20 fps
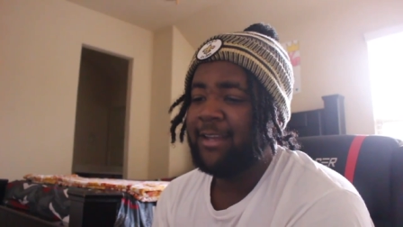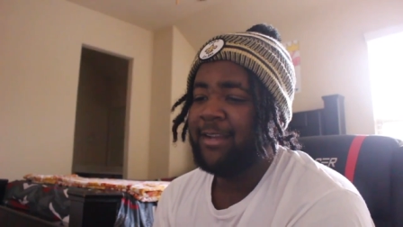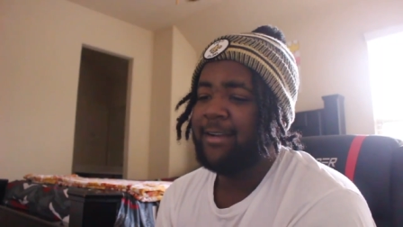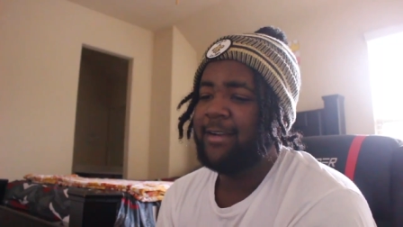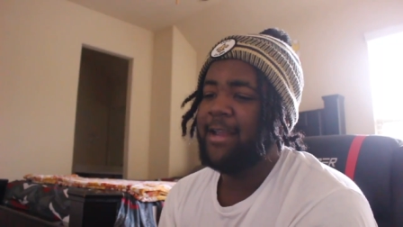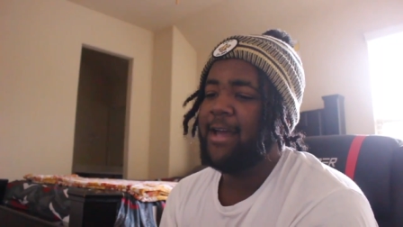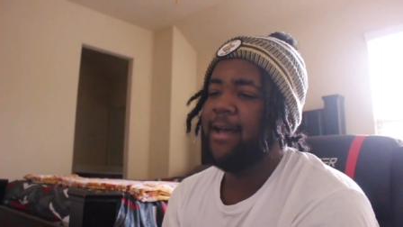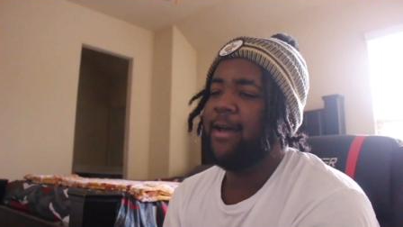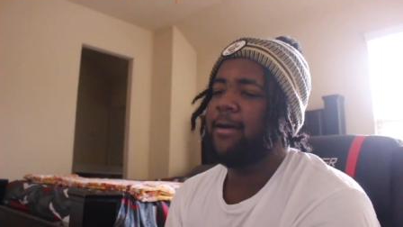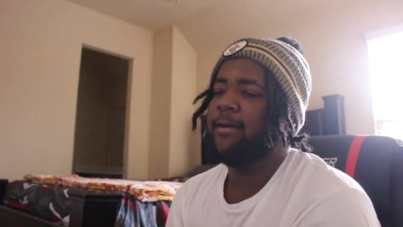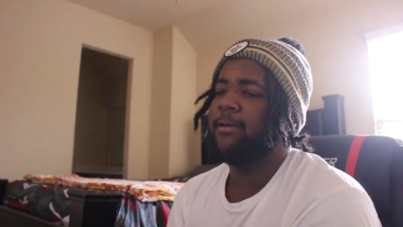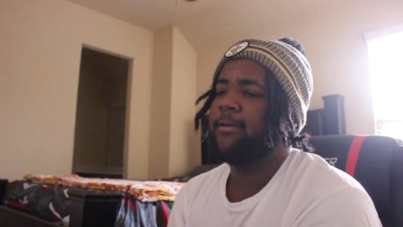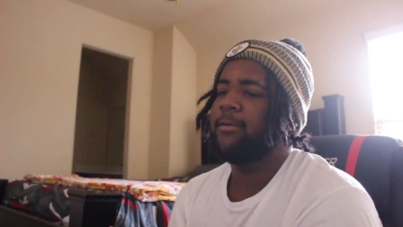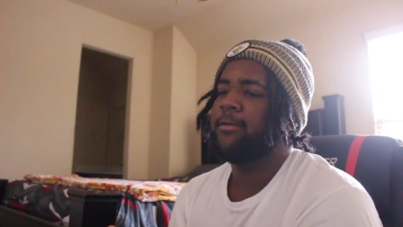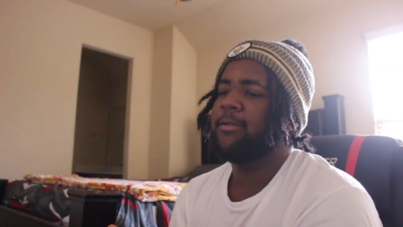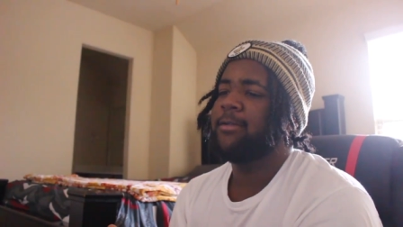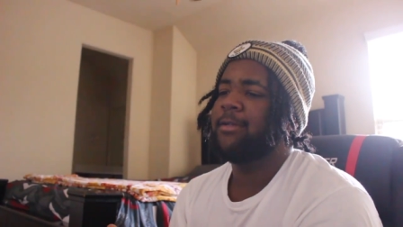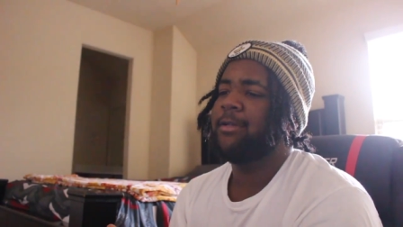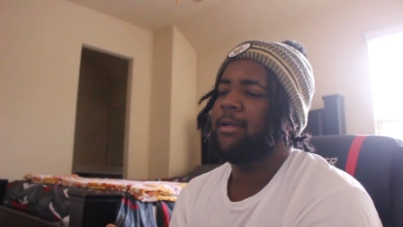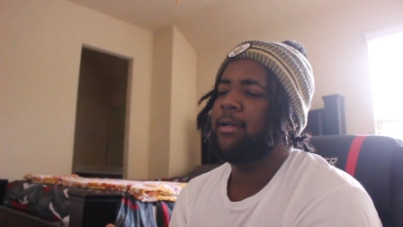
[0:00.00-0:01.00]
Now,
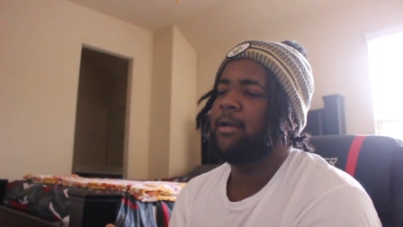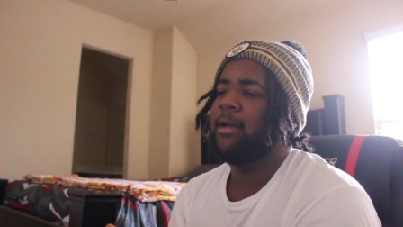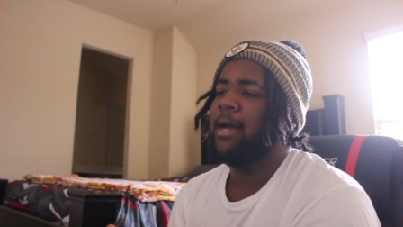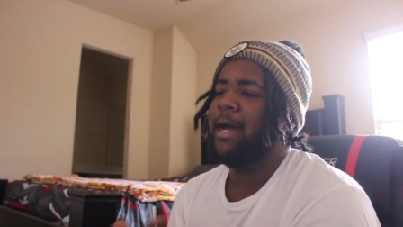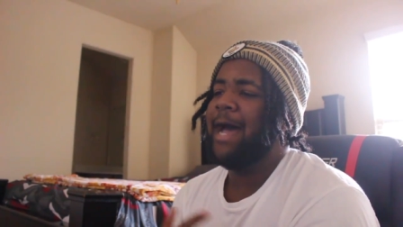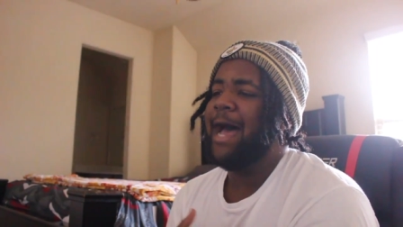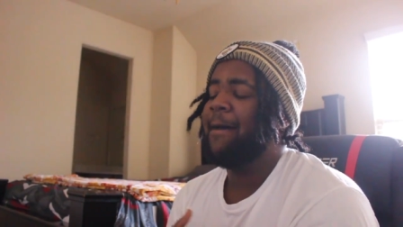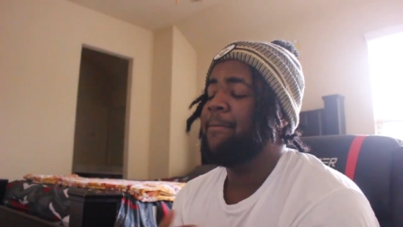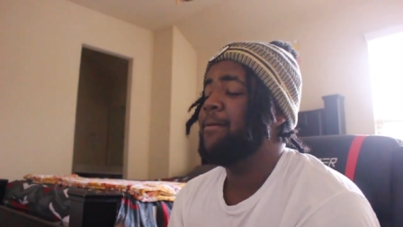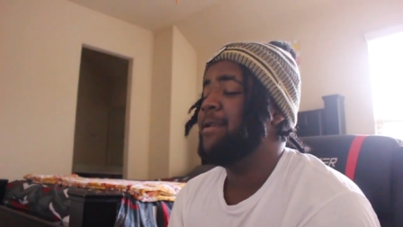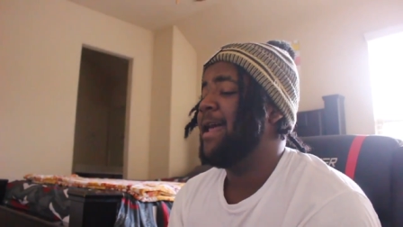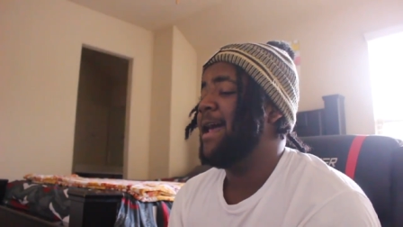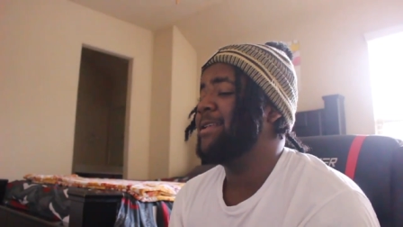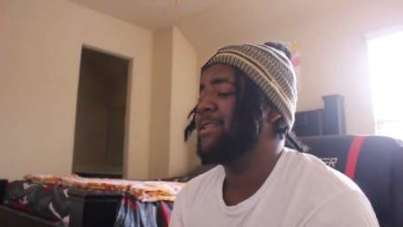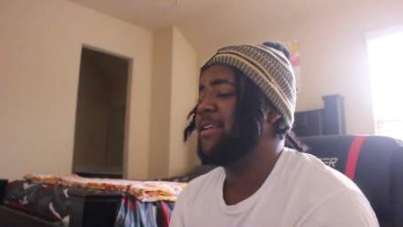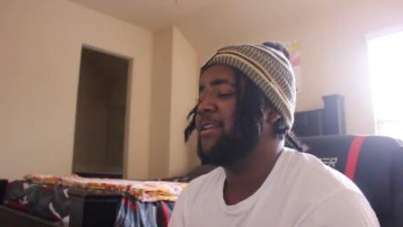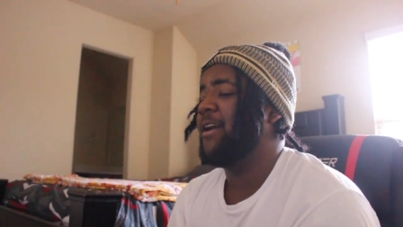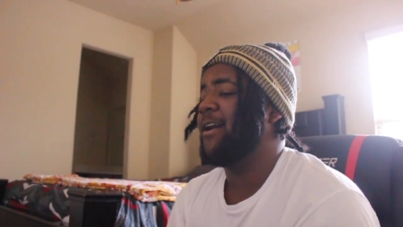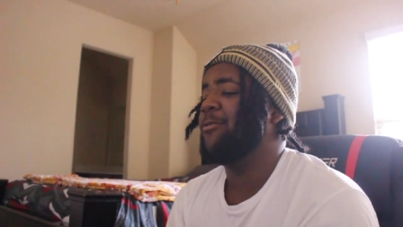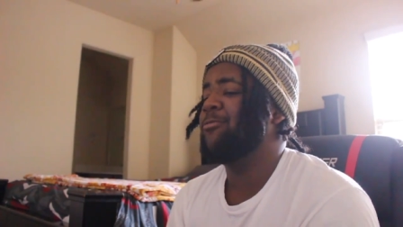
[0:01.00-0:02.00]
I've been
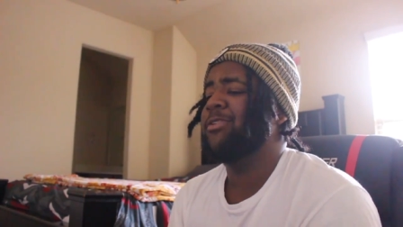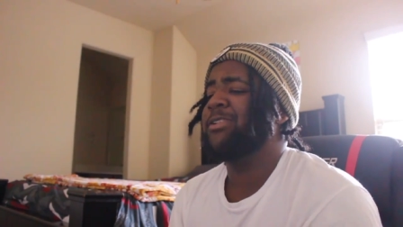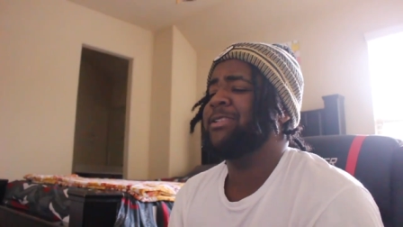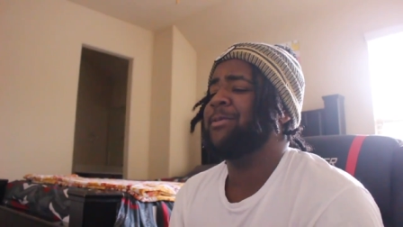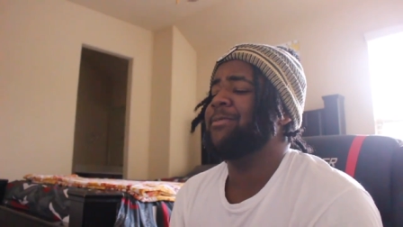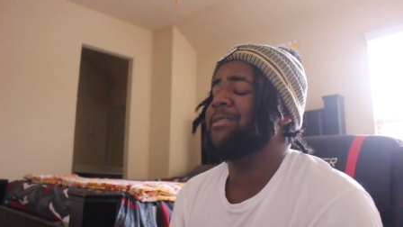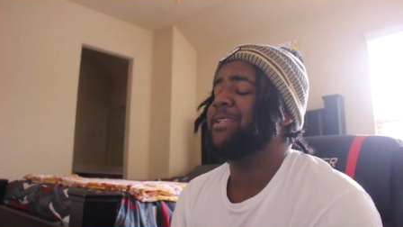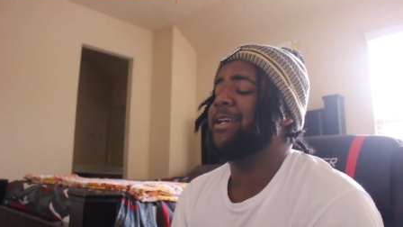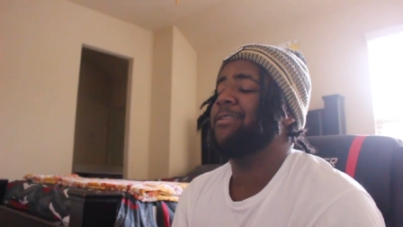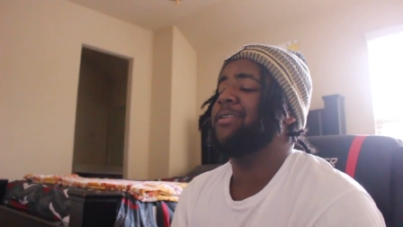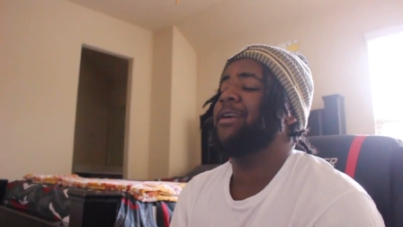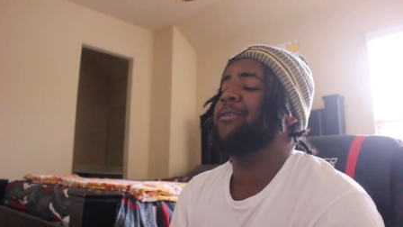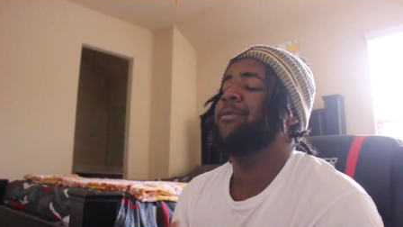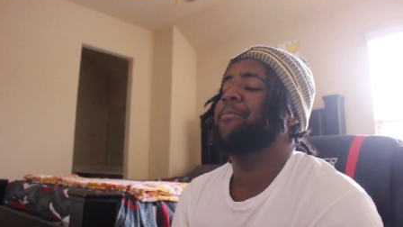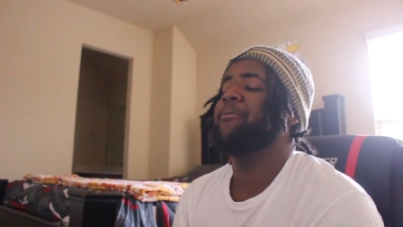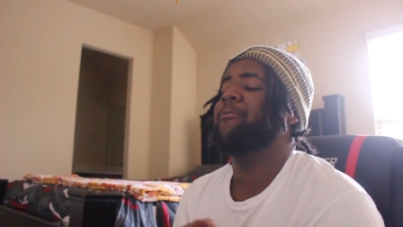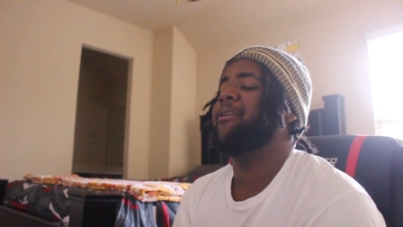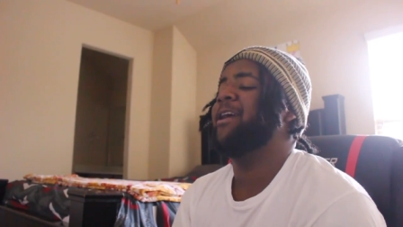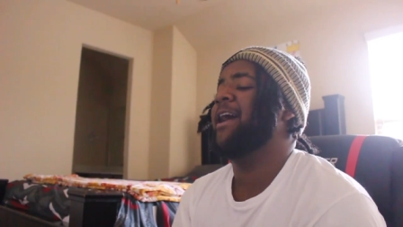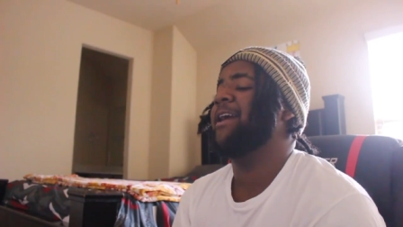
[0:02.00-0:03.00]
asking y'all what's some stuff y'all
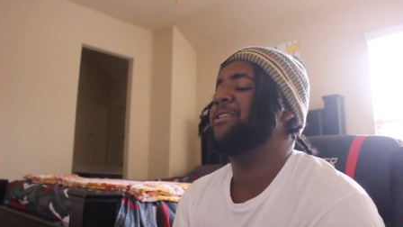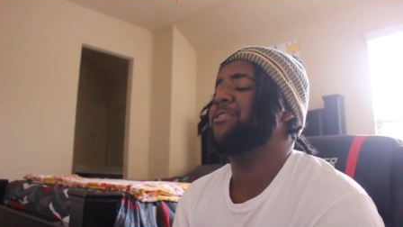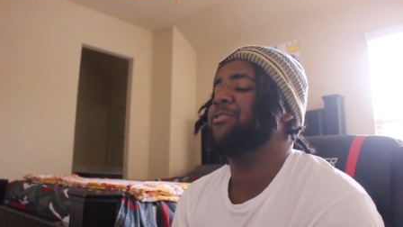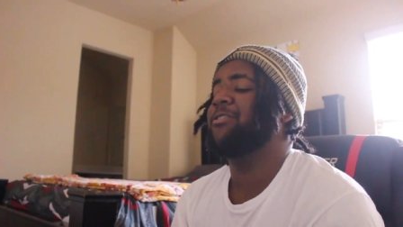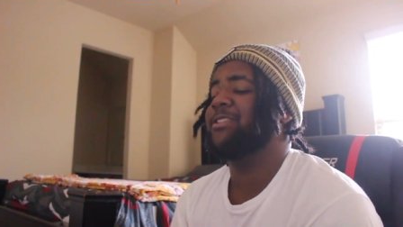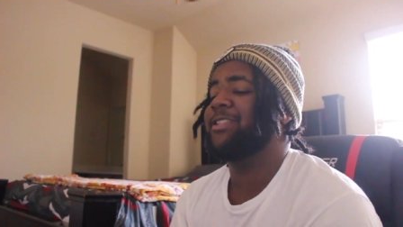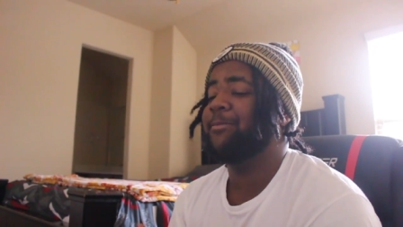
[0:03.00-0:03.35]
want me to react to.